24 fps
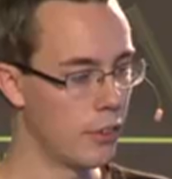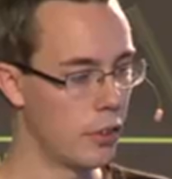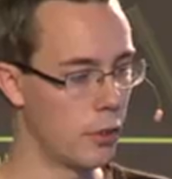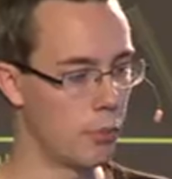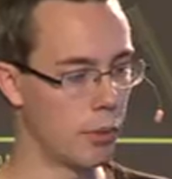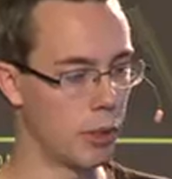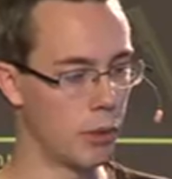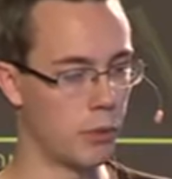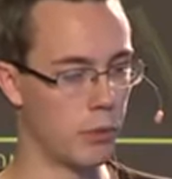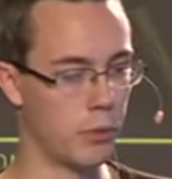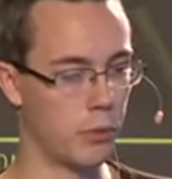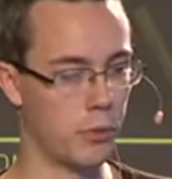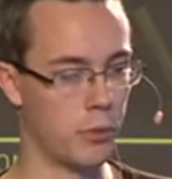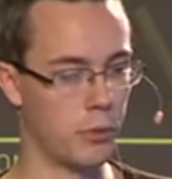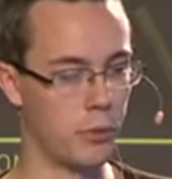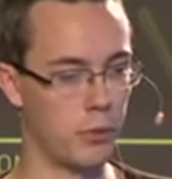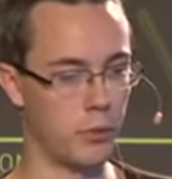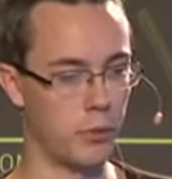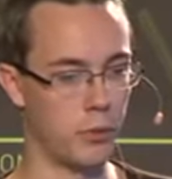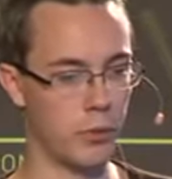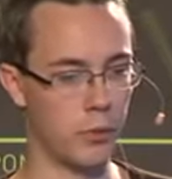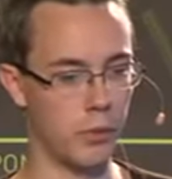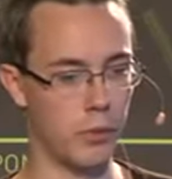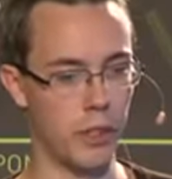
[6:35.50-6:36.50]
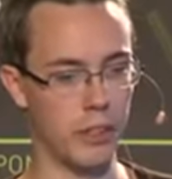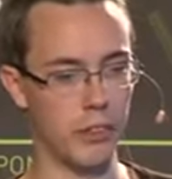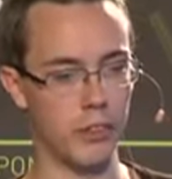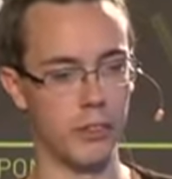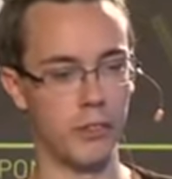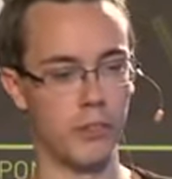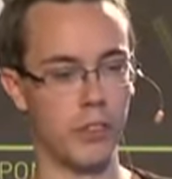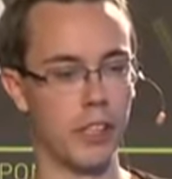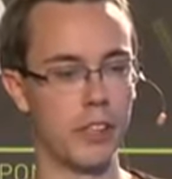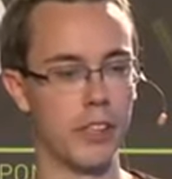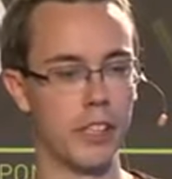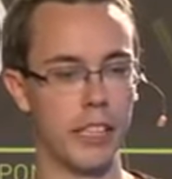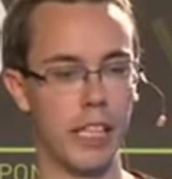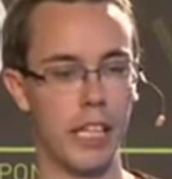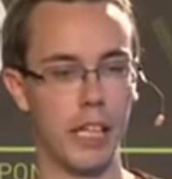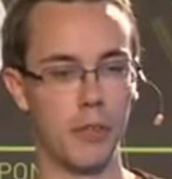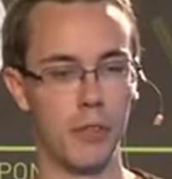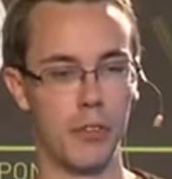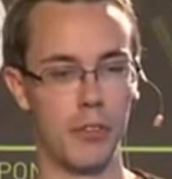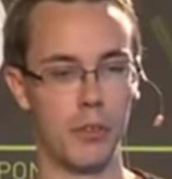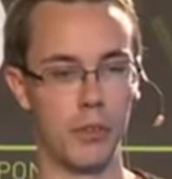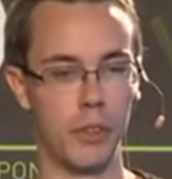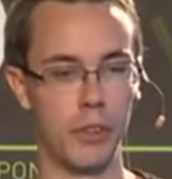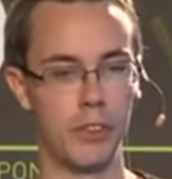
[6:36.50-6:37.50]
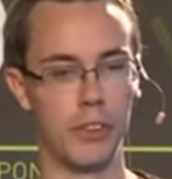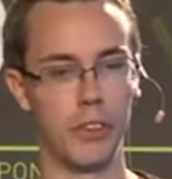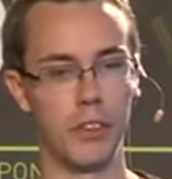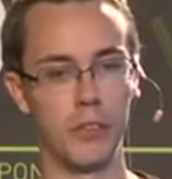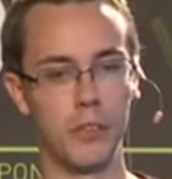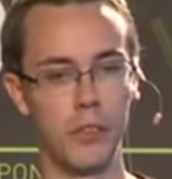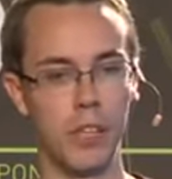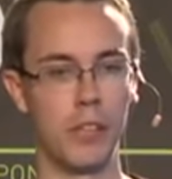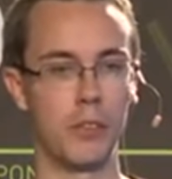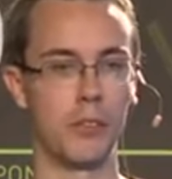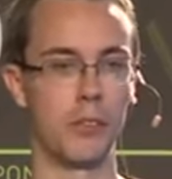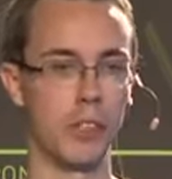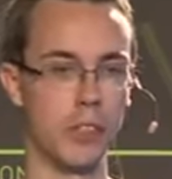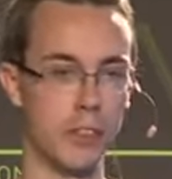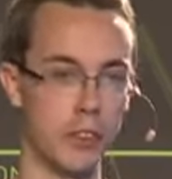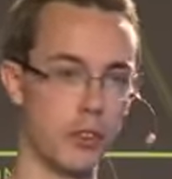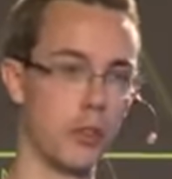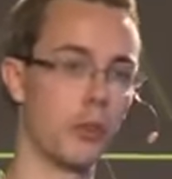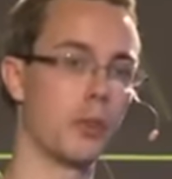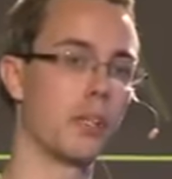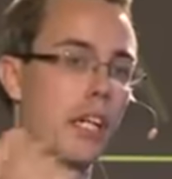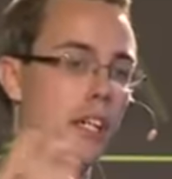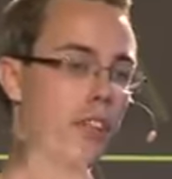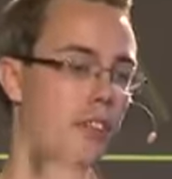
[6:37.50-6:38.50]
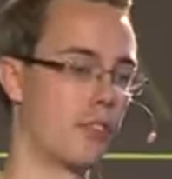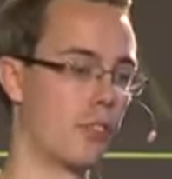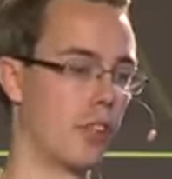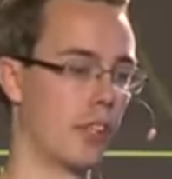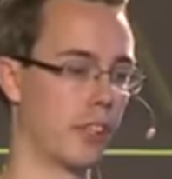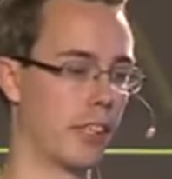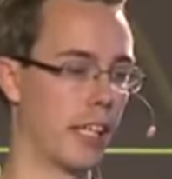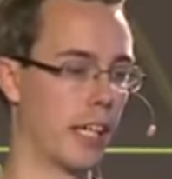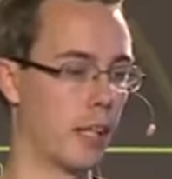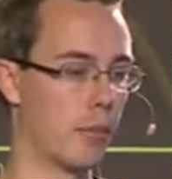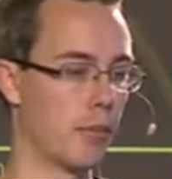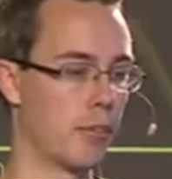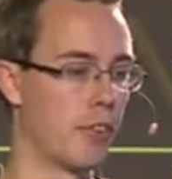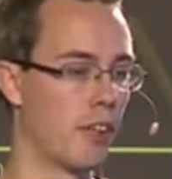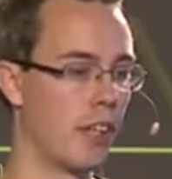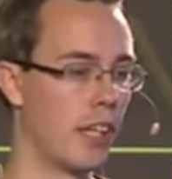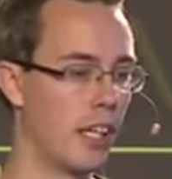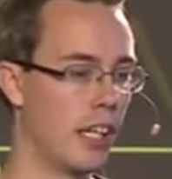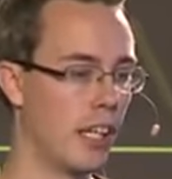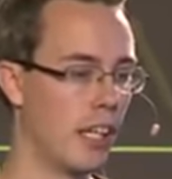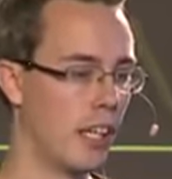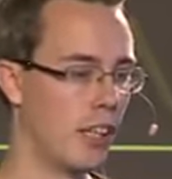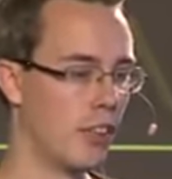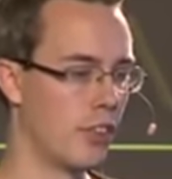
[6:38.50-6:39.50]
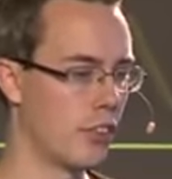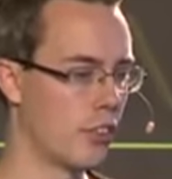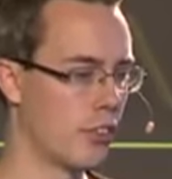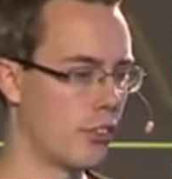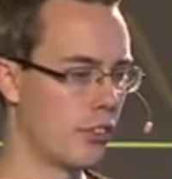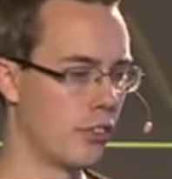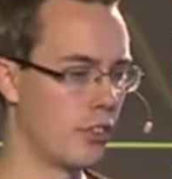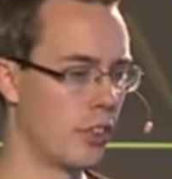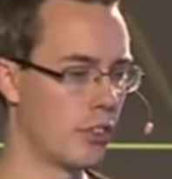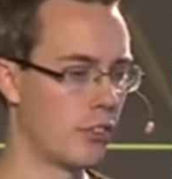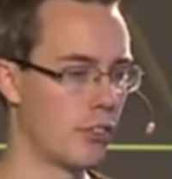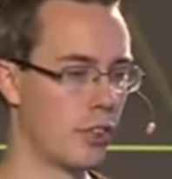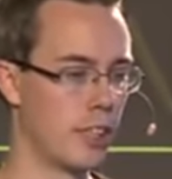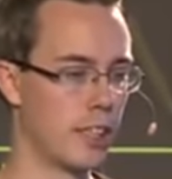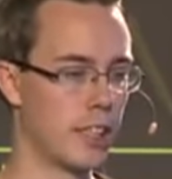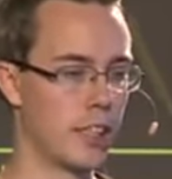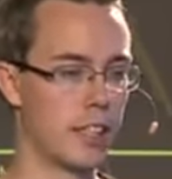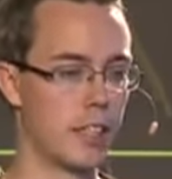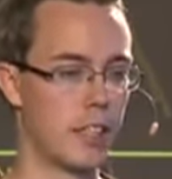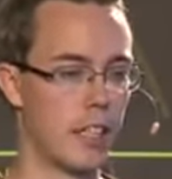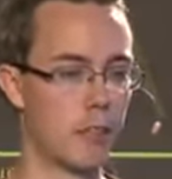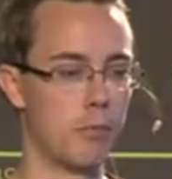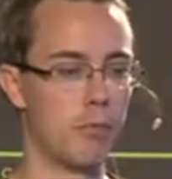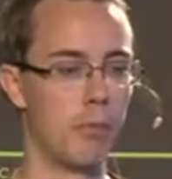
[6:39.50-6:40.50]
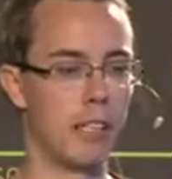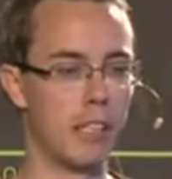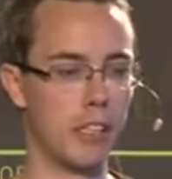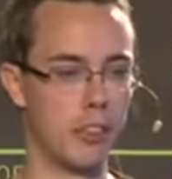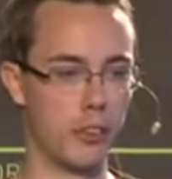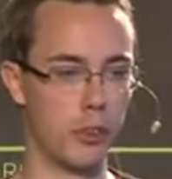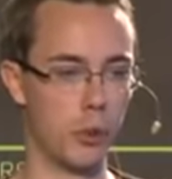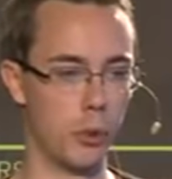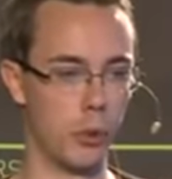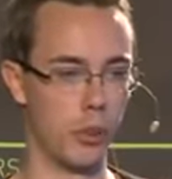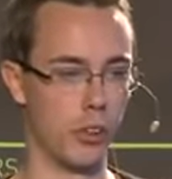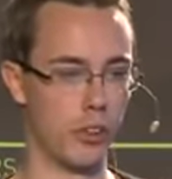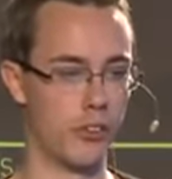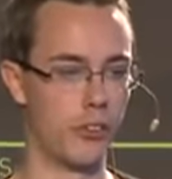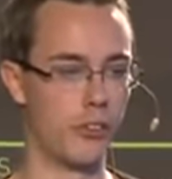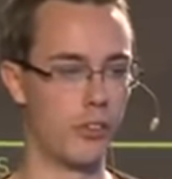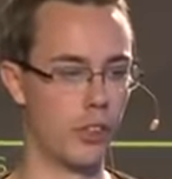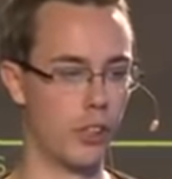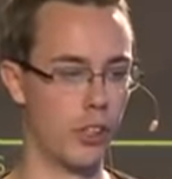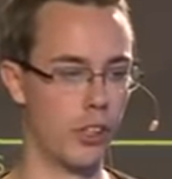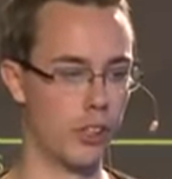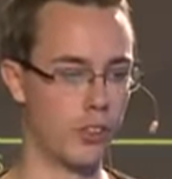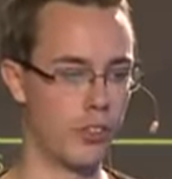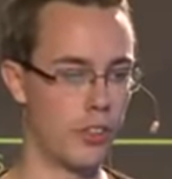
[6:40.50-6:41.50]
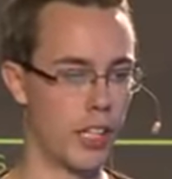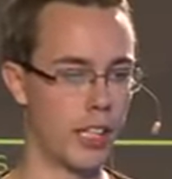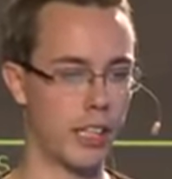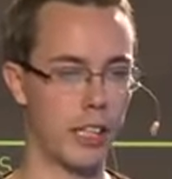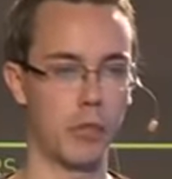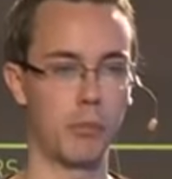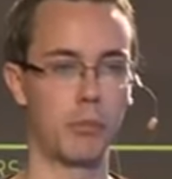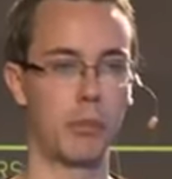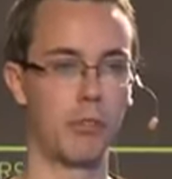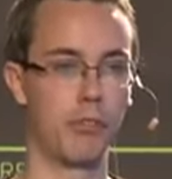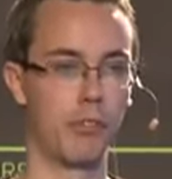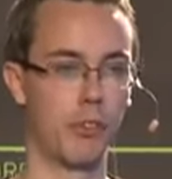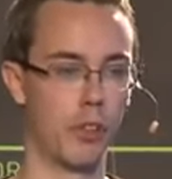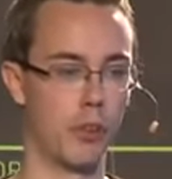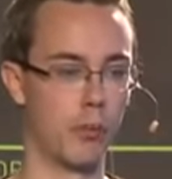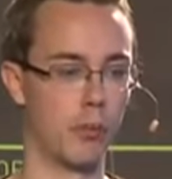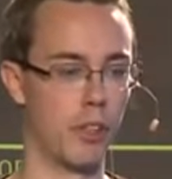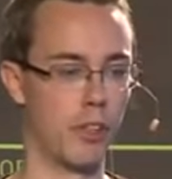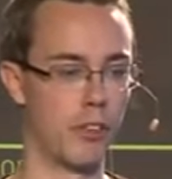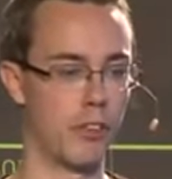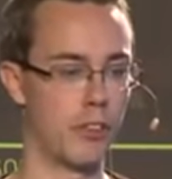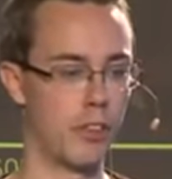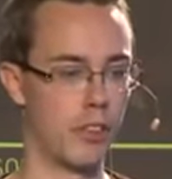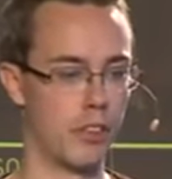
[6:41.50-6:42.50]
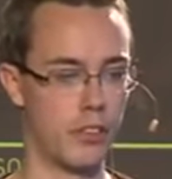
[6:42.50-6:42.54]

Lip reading: typically when running games, when you guys run games, there's not really that many tools for tracking performance.